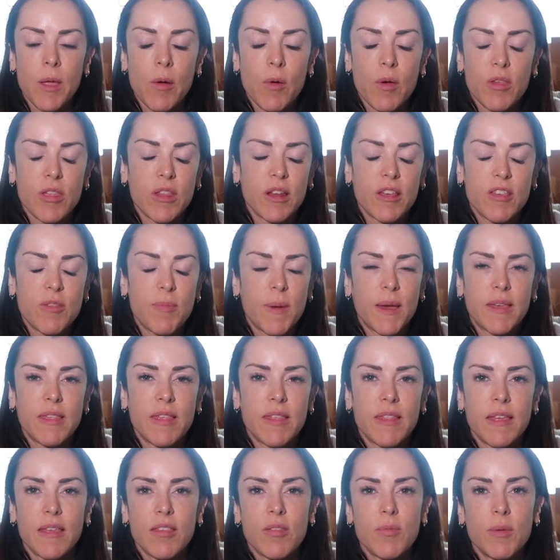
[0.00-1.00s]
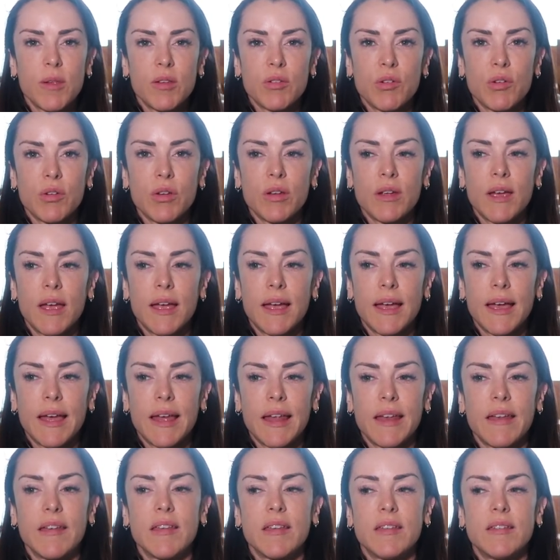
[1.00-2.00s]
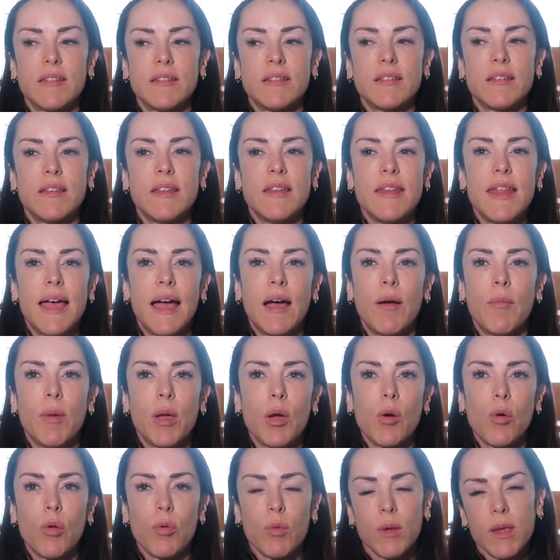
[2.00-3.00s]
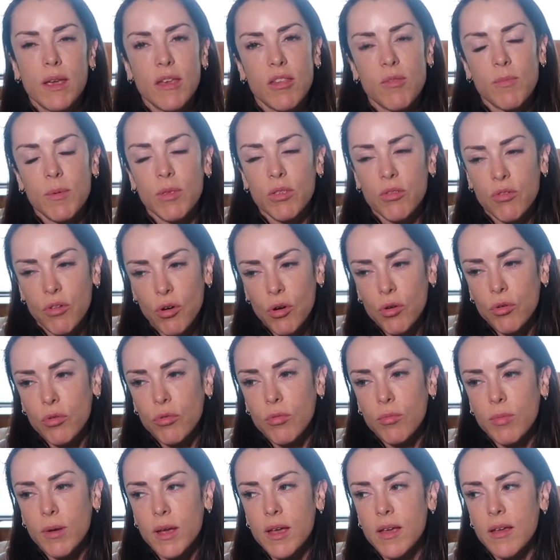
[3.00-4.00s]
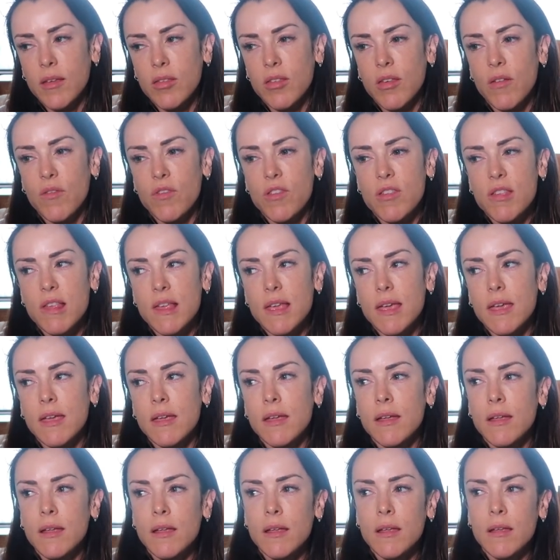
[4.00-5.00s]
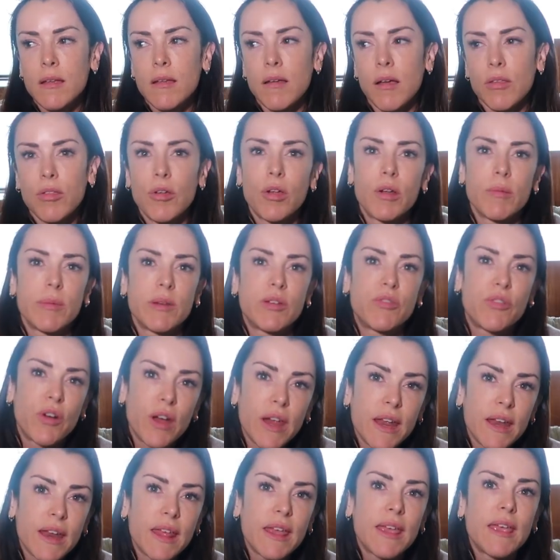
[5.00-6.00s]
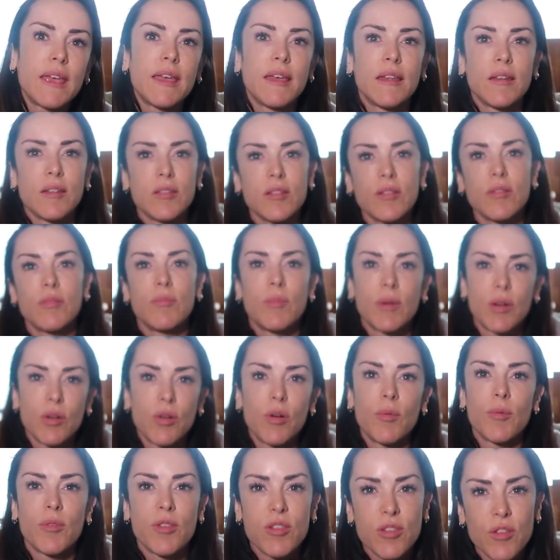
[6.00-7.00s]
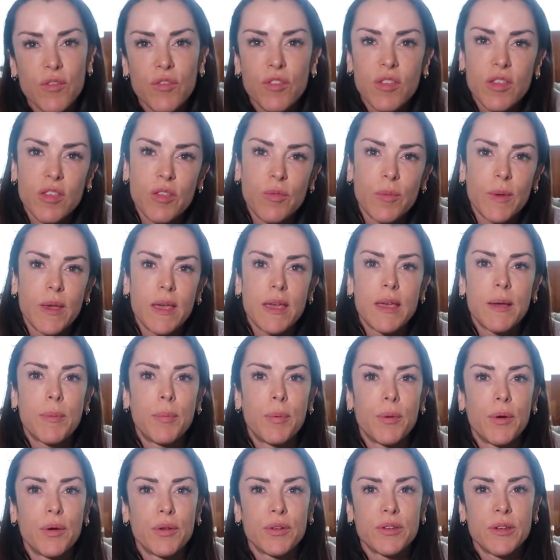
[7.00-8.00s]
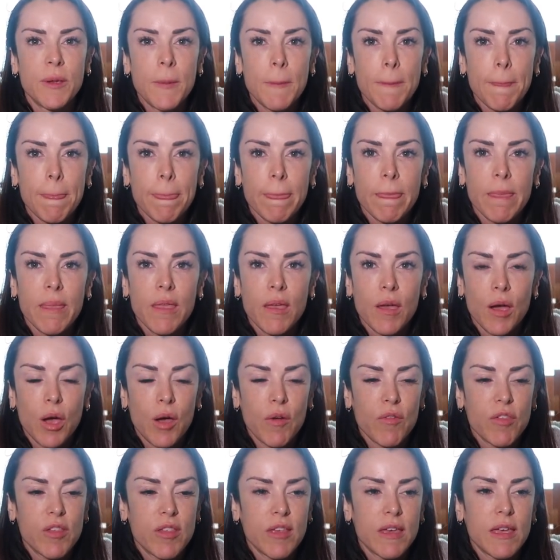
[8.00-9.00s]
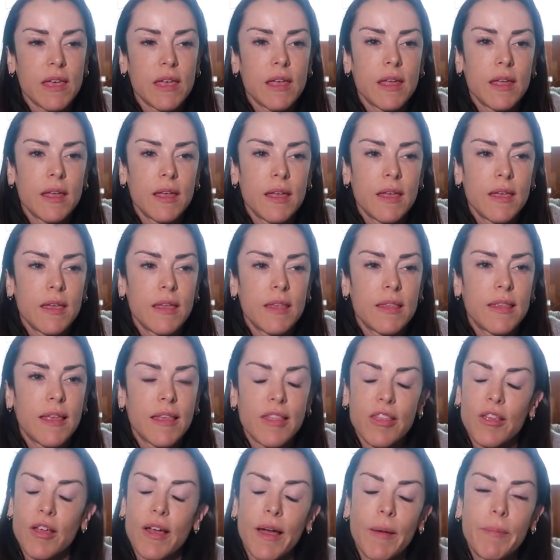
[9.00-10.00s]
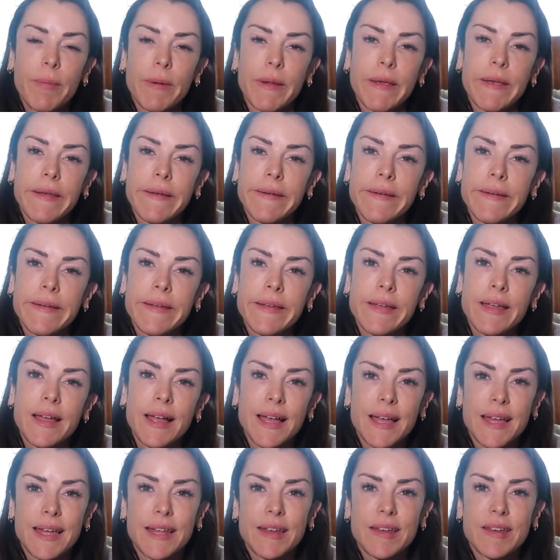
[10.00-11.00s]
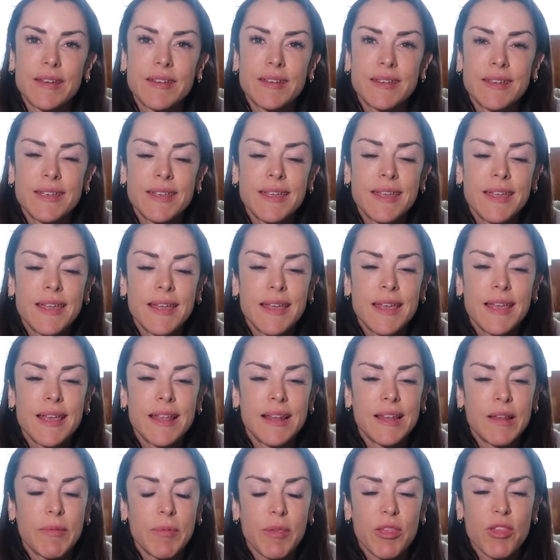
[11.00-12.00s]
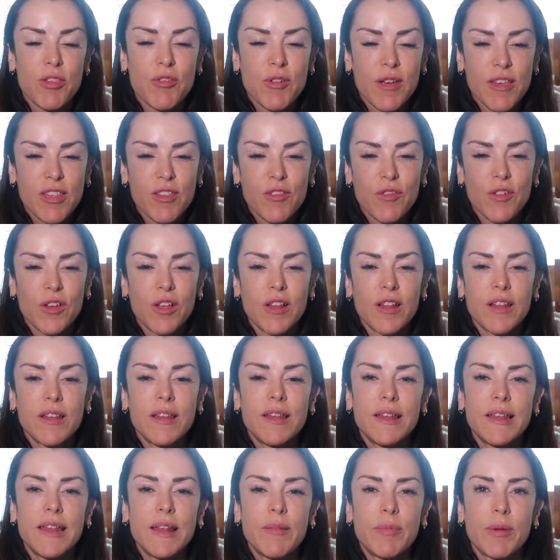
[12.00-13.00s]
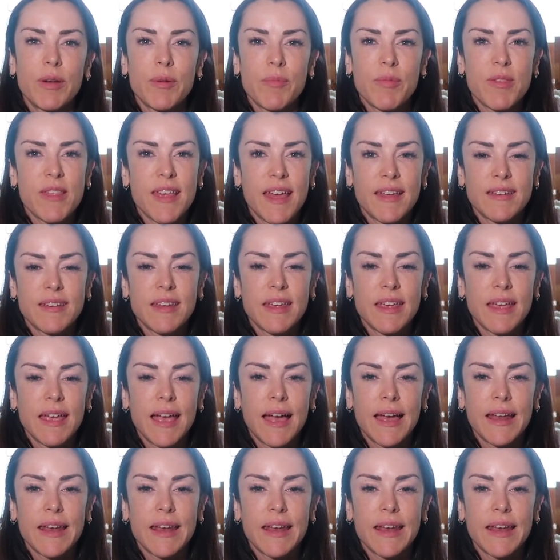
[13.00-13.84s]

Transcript: I wasn't expecting that to be done. And now my whole week has been thrown because obviously I thought I'd be training and doing my normal stuff this week, but obviously that's not happening. And a little bit stressful, a little bit upsetting.